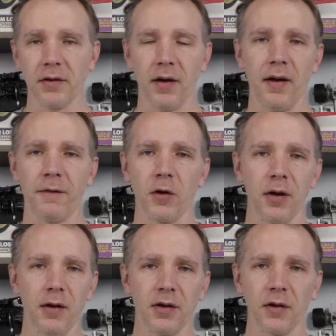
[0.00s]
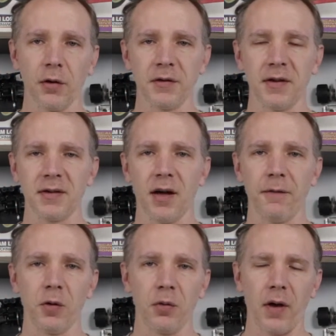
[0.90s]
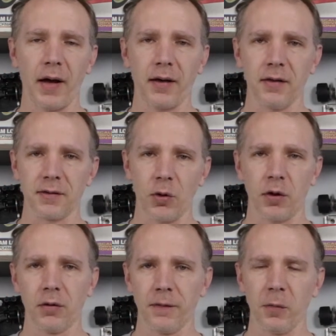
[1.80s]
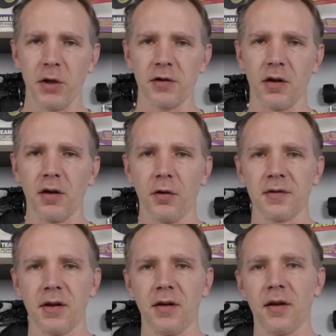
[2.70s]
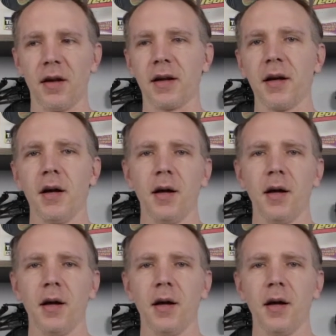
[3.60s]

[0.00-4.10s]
If you're into Losi stuff and you would like historical information on Losi, you like